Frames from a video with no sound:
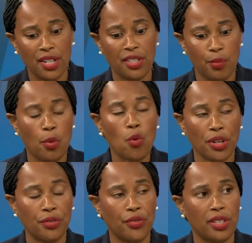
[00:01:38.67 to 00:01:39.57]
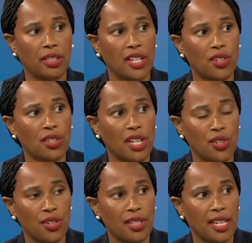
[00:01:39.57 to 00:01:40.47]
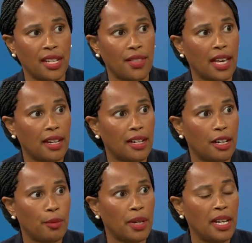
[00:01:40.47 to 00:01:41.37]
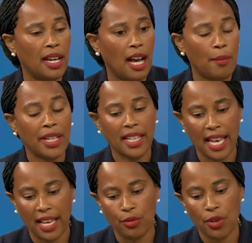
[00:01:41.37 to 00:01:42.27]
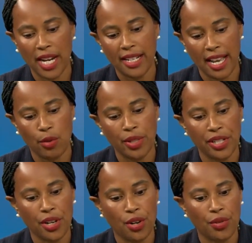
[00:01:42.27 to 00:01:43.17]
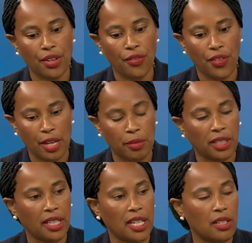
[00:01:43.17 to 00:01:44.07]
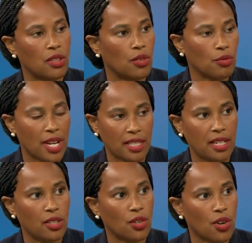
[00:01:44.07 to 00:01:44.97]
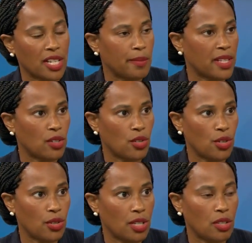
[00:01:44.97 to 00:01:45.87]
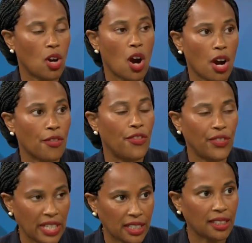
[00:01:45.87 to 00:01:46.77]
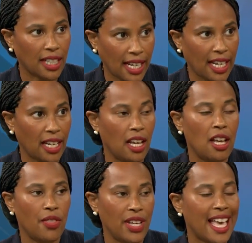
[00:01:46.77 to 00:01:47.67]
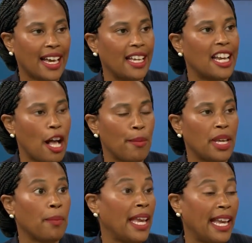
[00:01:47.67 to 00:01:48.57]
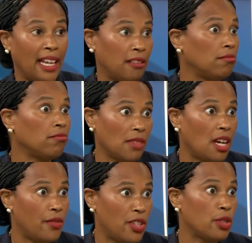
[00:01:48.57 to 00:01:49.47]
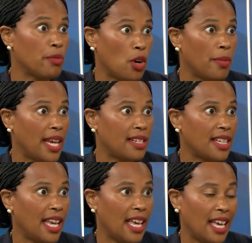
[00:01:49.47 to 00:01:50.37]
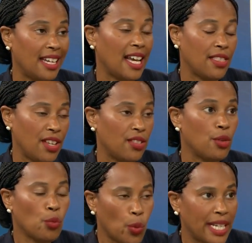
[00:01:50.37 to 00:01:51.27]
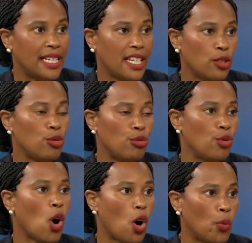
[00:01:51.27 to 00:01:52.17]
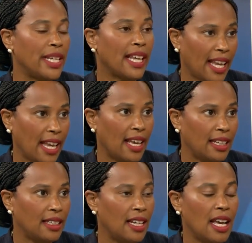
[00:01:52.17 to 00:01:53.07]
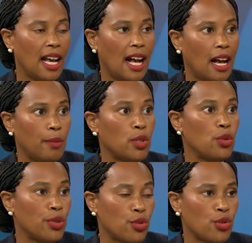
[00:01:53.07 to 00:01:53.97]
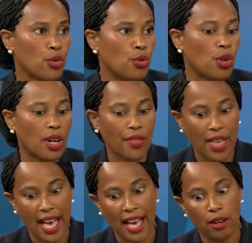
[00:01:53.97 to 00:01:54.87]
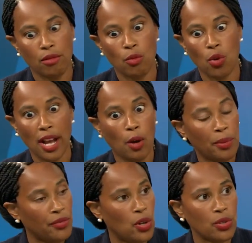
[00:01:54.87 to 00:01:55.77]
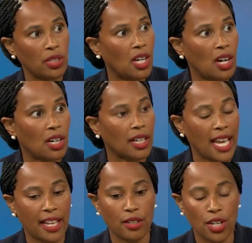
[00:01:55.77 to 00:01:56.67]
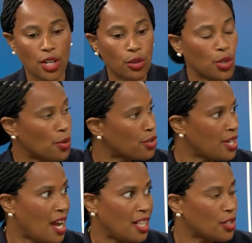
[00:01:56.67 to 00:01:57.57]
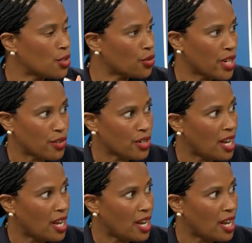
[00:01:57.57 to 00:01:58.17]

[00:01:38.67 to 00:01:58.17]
that it's important for the legislature to take that up. Again, right now we know that families, residents across Massachusetts are feeling the economic pain of this moment. And I think that we need to do all we can to ensure that we're helping folks along. And, you know, $200, $300,